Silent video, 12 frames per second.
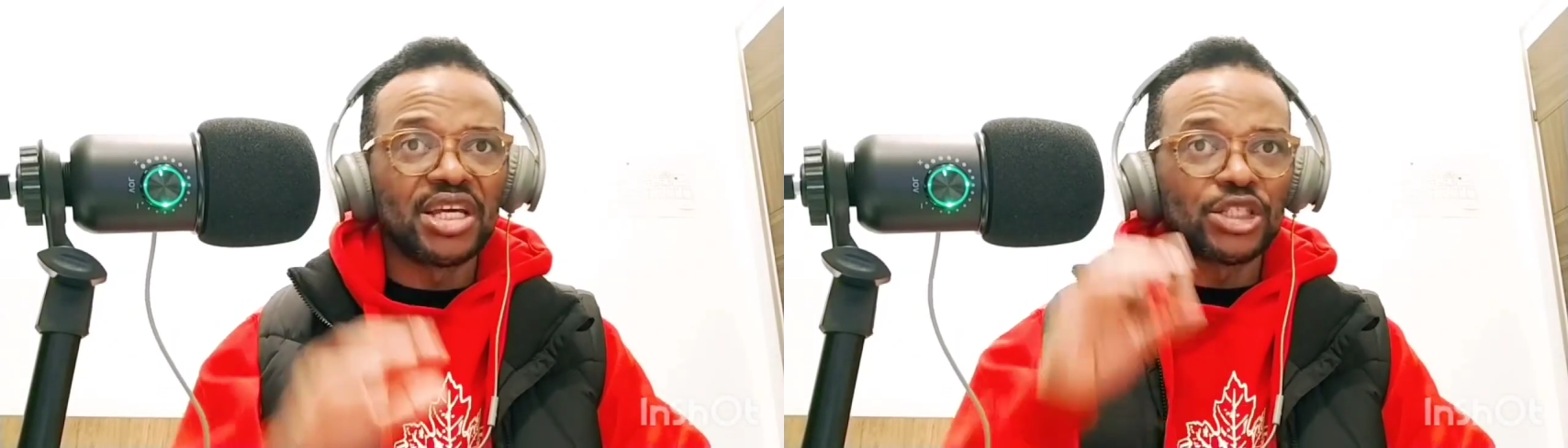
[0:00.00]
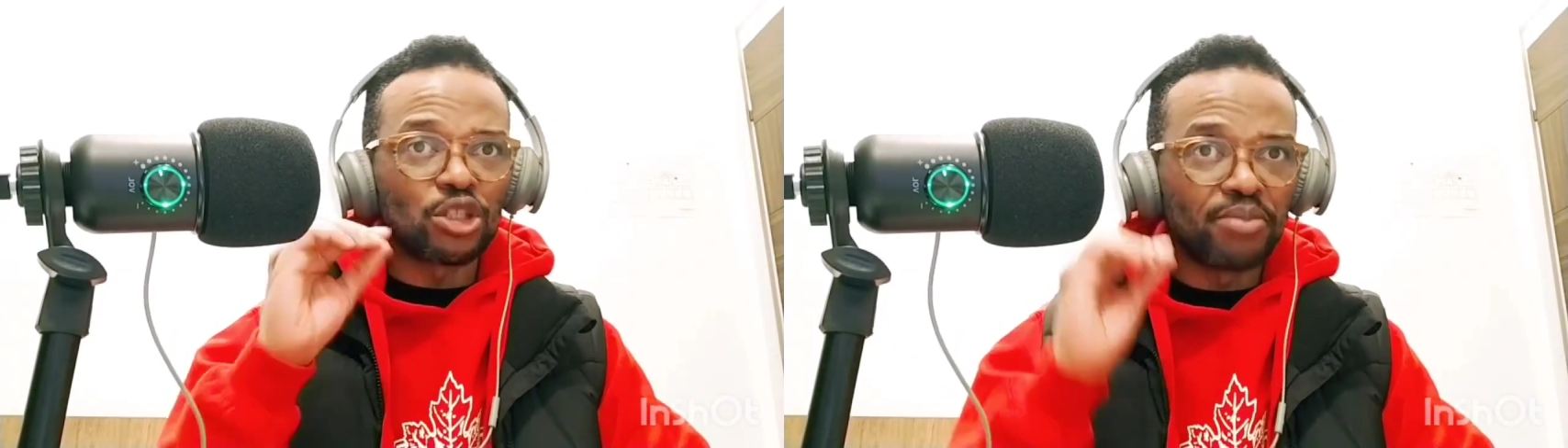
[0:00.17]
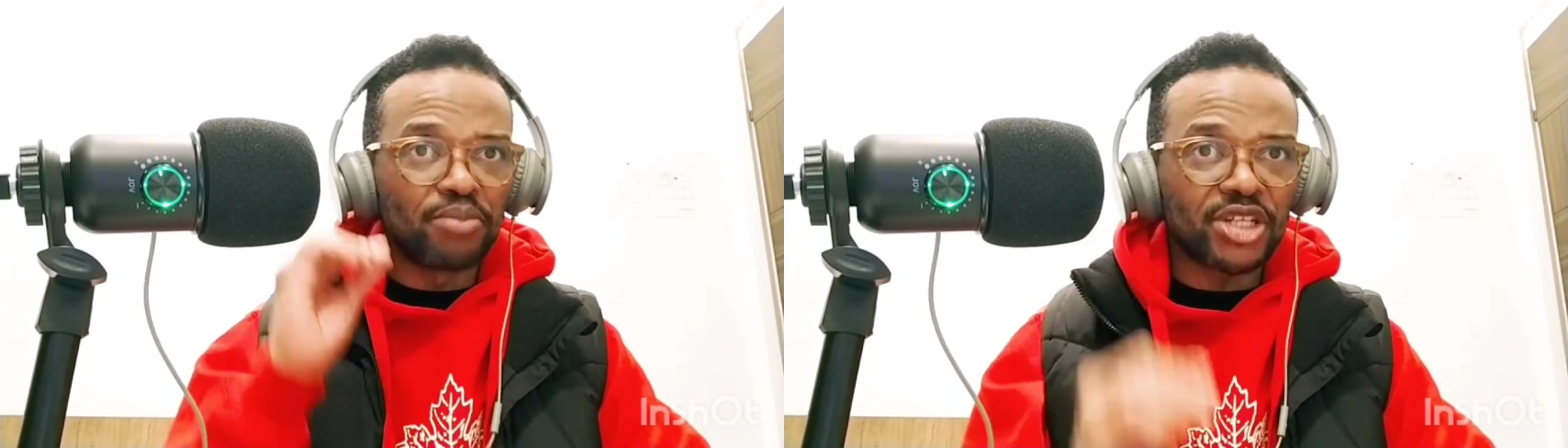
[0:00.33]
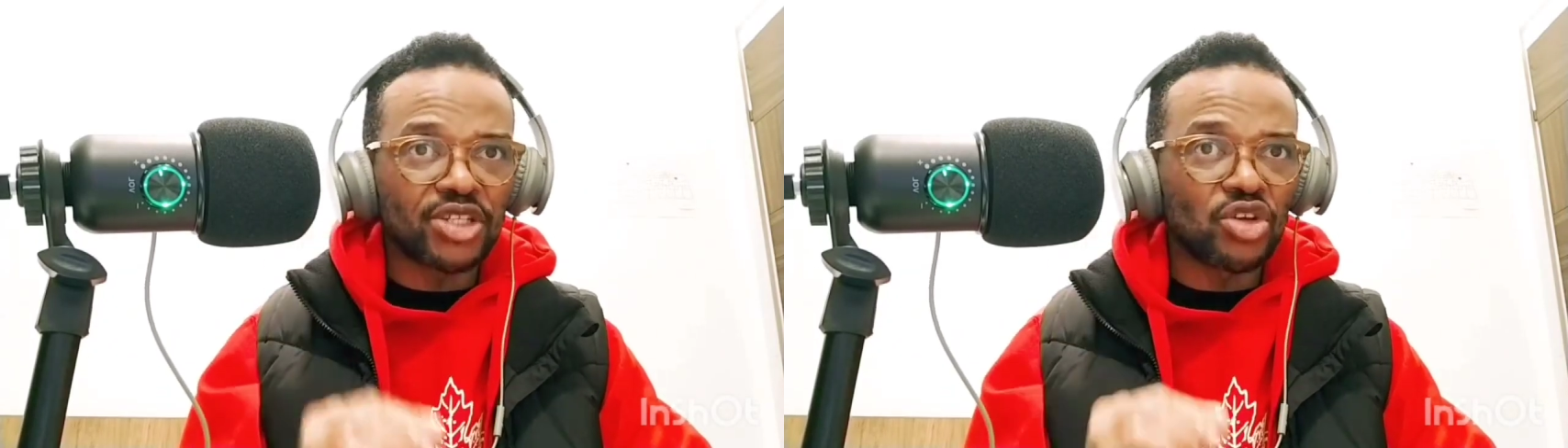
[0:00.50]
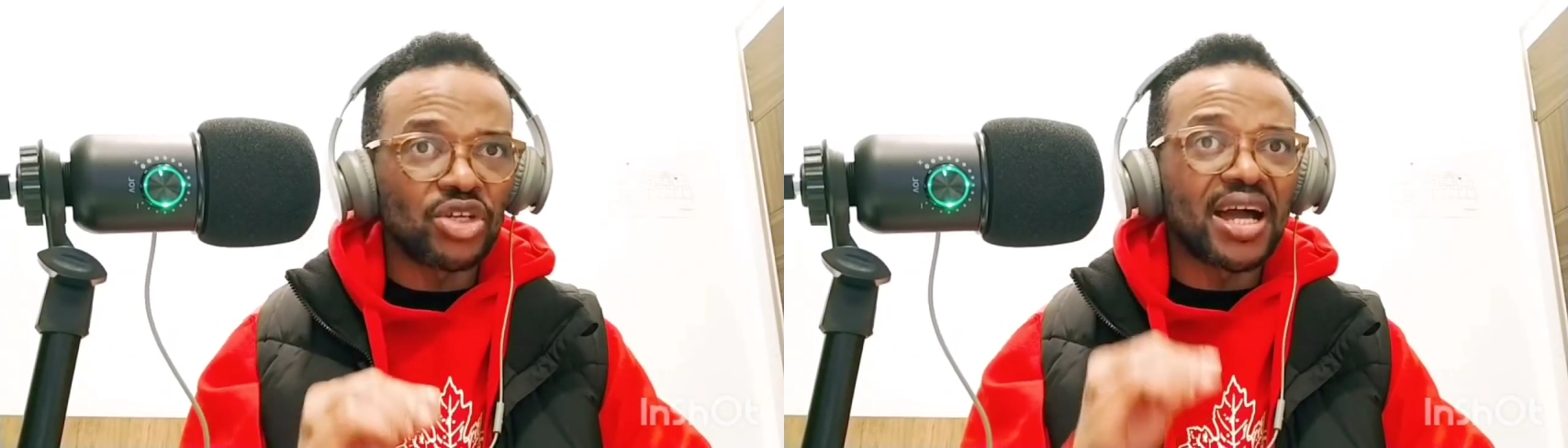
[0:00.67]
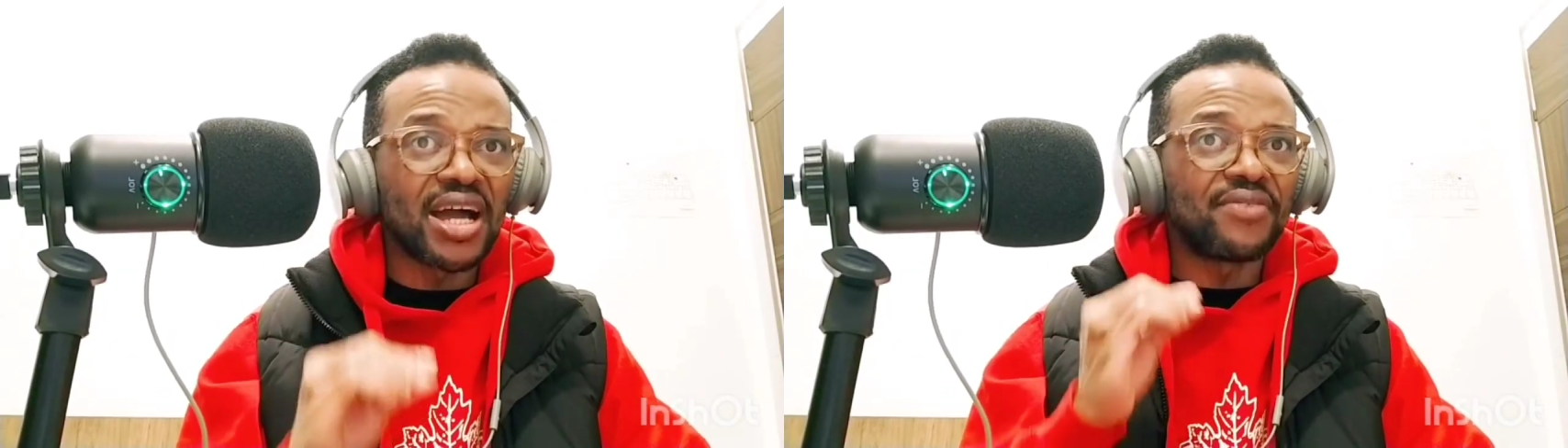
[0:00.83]
so make sure
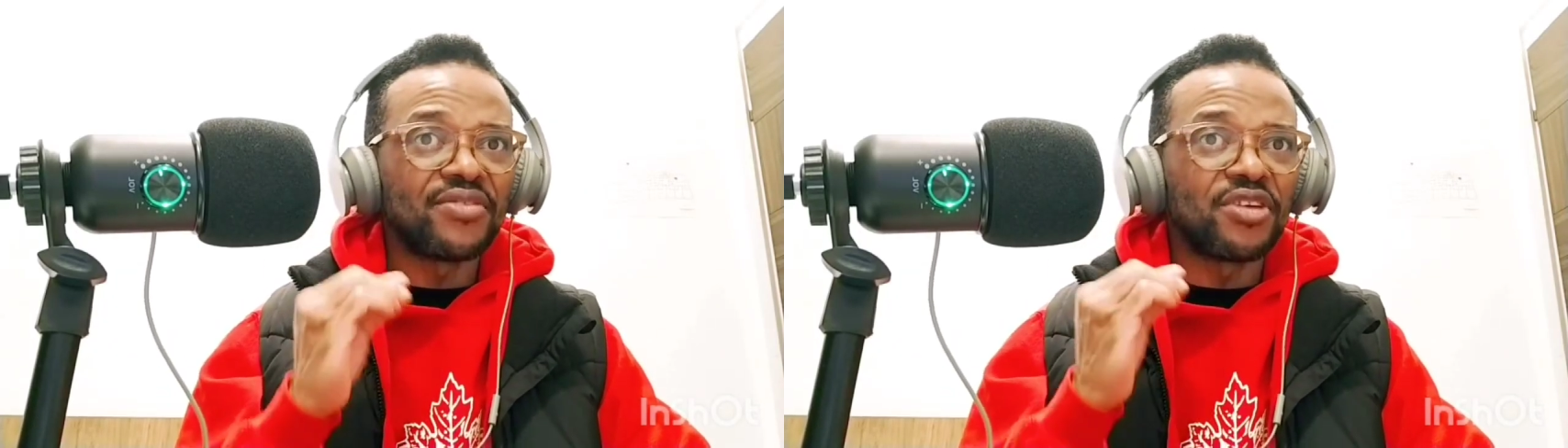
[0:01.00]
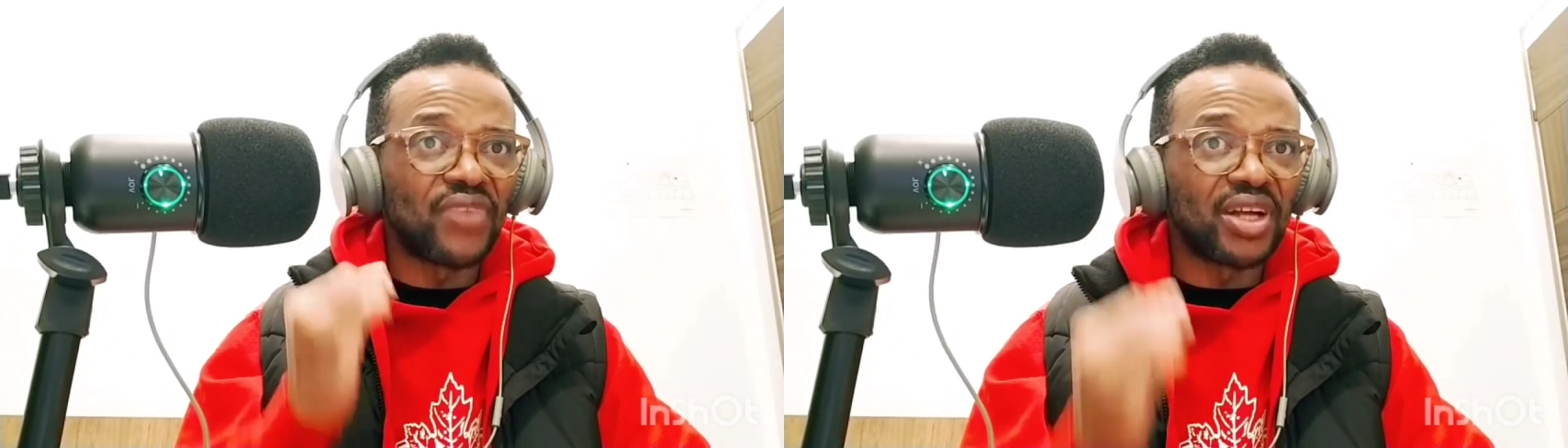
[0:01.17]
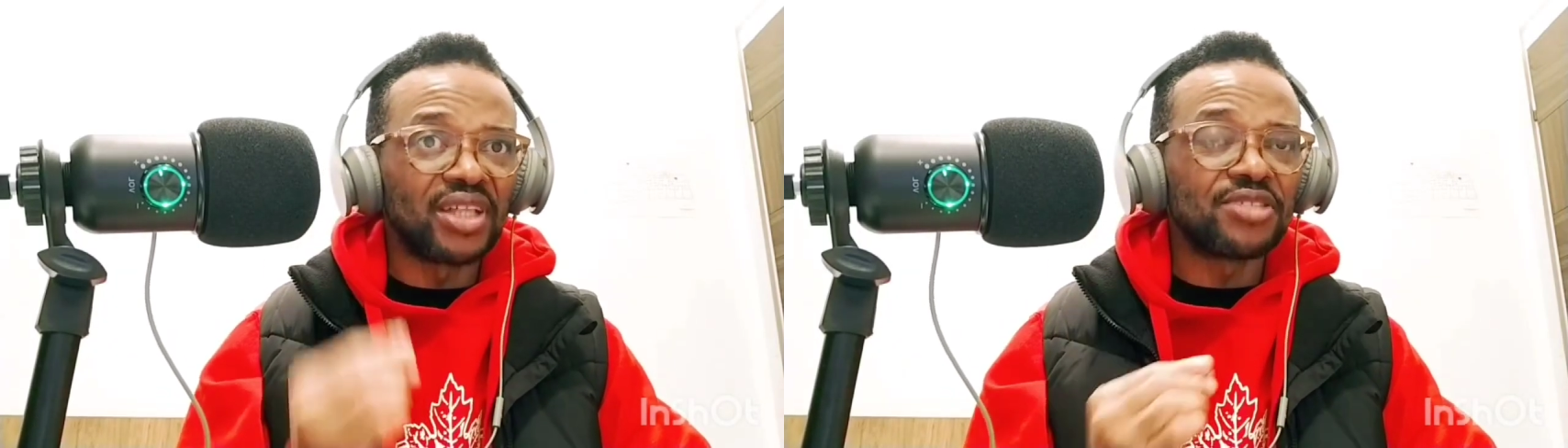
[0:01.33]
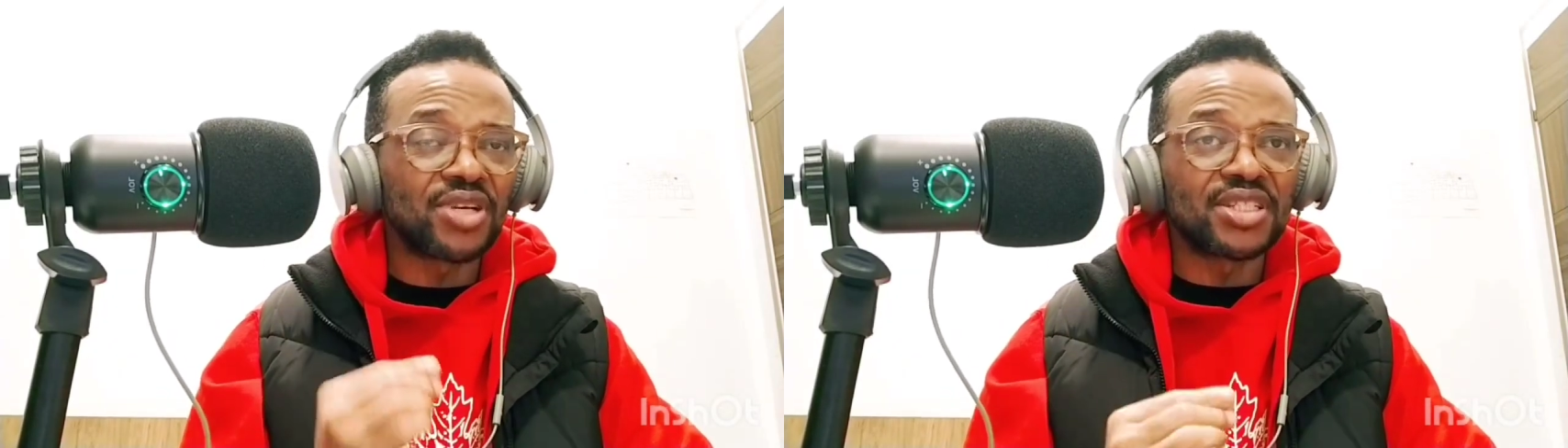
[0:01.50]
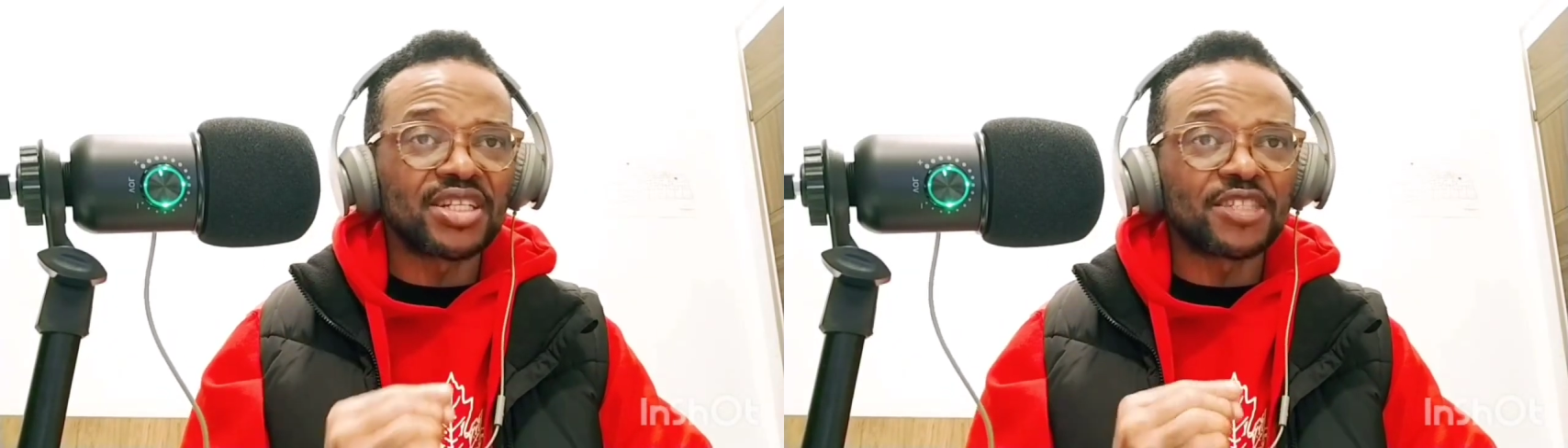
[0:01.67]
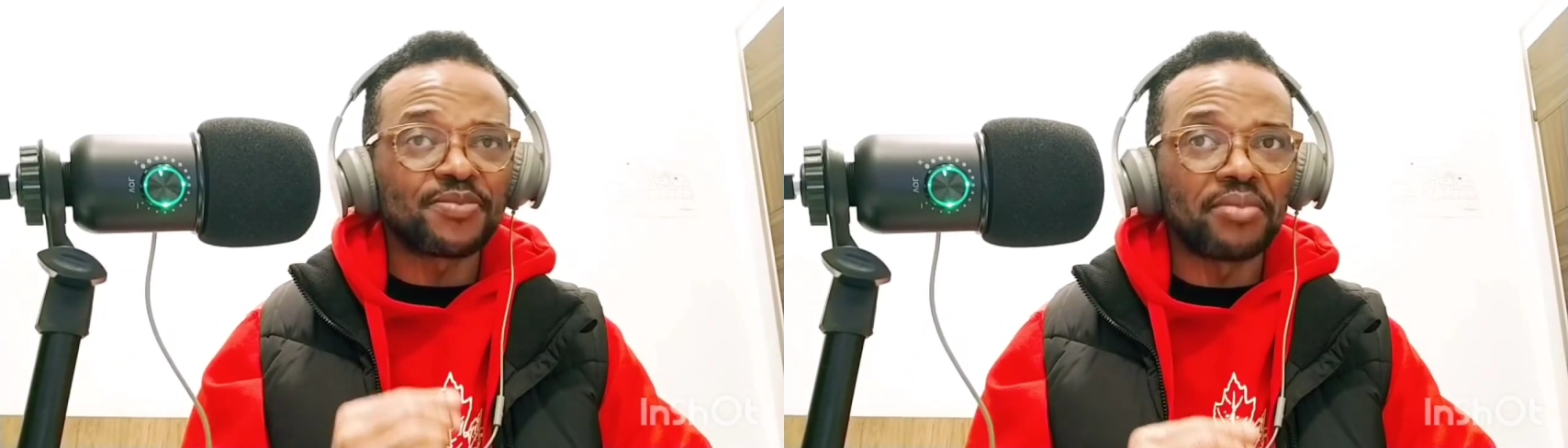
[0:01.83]
you have your valid
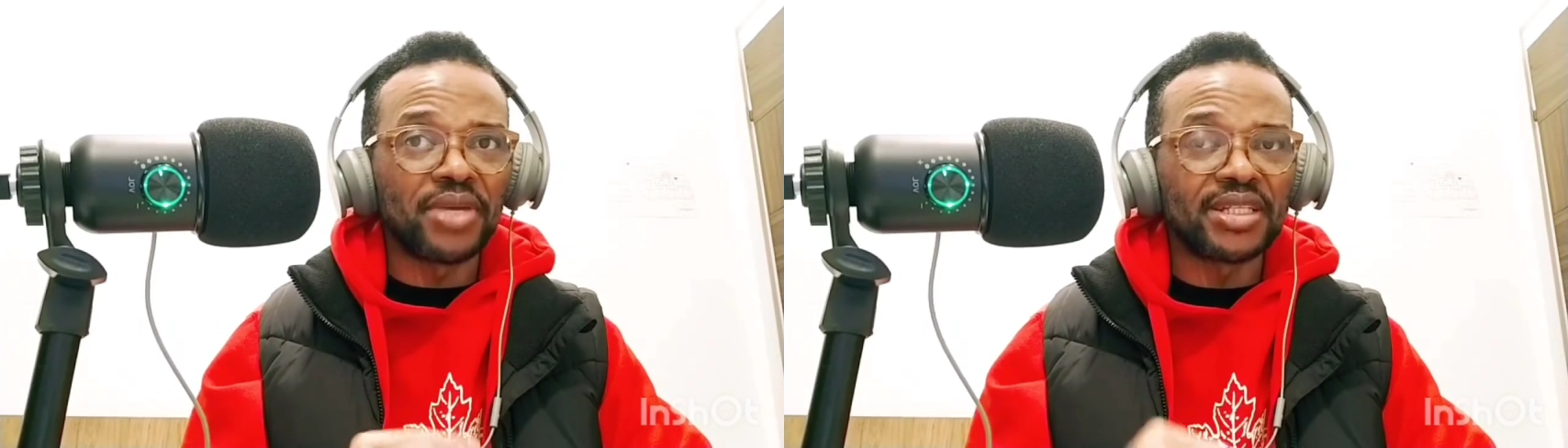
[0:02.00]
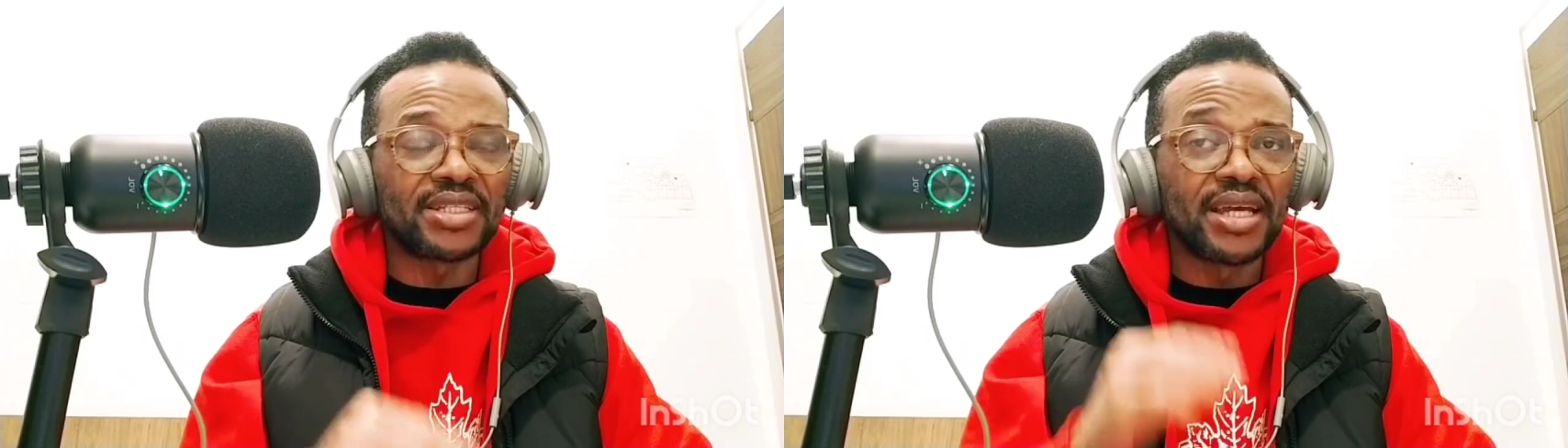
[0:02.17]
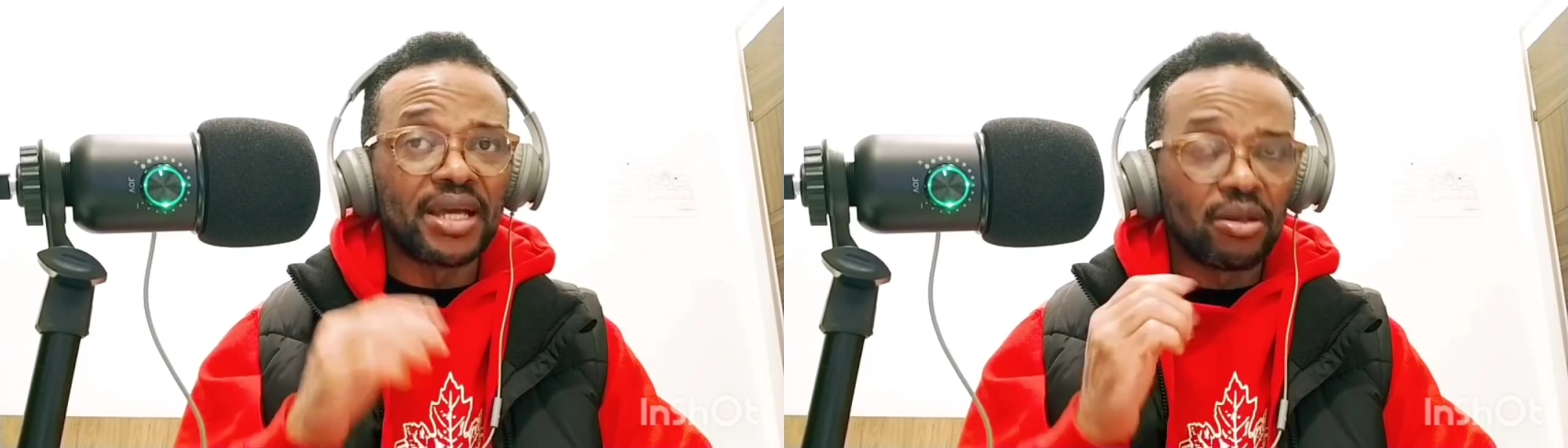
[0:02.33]
residence permit